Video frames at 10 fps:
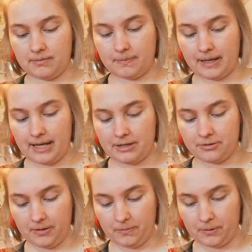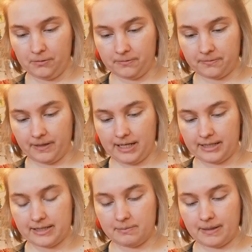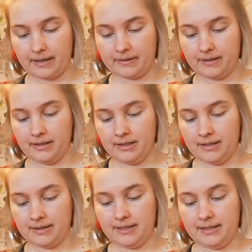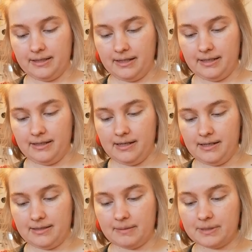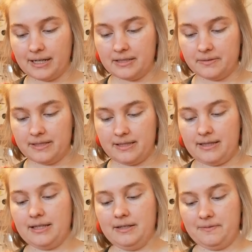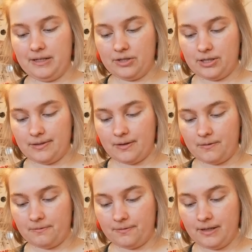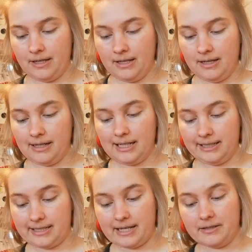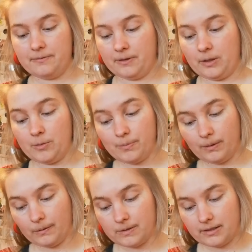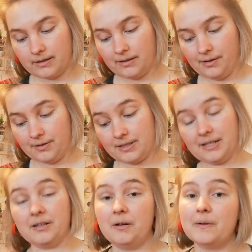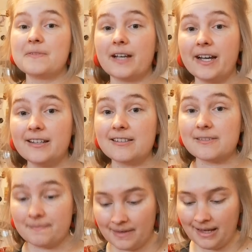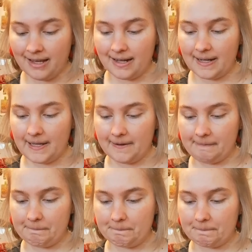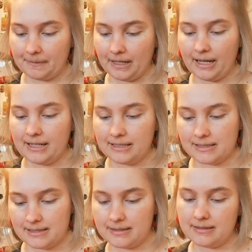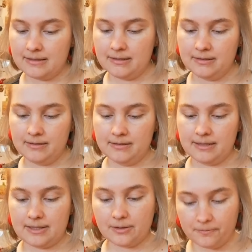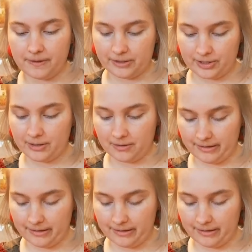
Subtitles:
by Andrea Wulf, and it's about the subtitle is The Adventures of Alexander von Humboldt, the Lost Hero of Science. And it's non-fiction.